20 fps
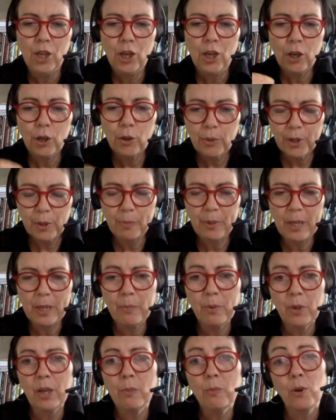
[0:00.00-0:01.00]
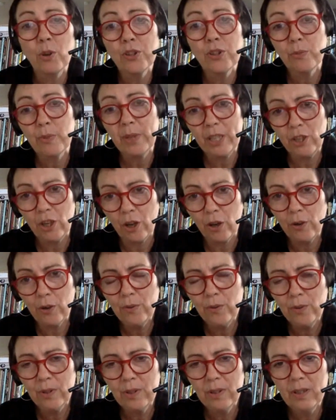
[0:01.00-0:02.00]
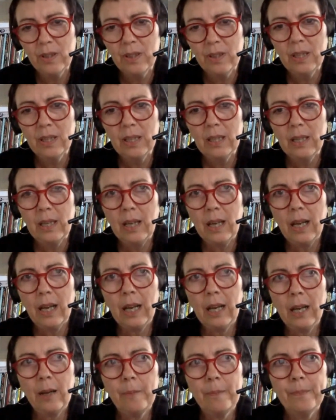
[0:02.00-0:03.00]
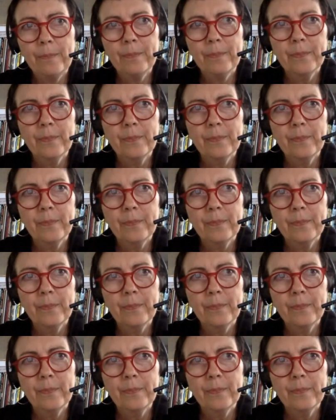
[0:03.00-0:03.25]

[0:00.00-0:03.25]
who are the people and what do we know? And